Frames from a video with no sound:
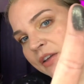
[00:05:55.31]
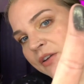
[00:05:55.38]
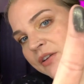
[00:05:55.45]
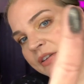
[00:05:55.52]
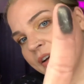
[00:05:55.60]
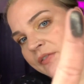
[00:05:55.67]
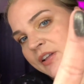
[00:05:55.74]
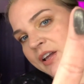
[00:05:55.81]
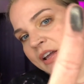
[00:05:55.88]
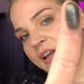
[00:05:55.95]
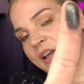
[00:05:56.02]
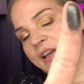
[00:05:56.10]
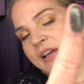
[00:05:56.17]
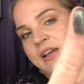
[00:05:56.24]
You can definitely
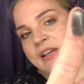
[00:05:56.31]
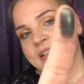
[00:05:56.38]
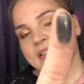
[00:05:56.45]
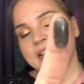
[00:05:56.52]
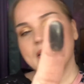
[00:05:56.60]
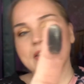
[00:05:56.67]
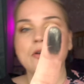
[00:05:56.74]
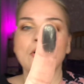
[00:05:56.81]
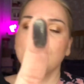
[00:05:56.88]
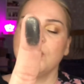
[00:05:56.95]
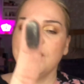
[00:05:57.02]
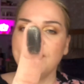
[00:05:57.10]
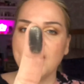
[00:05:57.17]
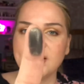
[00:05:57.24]
see the gold
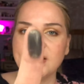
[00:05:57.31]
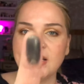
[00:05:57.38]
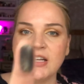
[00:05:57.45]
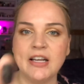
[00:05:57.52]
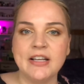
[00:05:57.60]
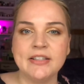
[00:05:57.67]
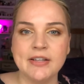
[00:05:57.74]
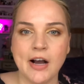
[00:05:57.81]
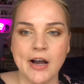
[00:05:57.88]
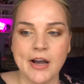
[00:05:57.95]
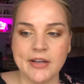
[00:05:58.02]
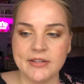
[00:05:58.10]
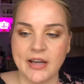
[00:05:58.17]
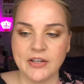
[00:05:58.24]
reflect in it. It's not
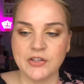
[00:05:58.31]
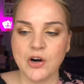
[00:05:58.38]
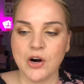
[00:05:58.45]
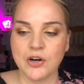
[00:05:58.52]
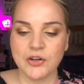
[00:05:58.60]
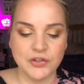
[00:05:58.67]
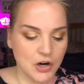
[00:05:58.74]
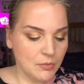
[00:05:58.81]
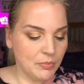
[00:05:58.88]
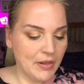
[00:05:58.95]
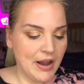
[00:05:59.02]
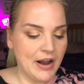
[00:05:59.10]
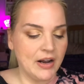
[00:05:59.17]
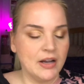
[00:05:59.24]
as like dark
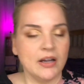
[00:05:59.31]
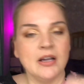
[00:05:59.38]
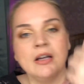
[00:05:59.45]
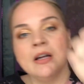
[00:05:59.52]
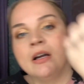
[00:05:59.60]
black.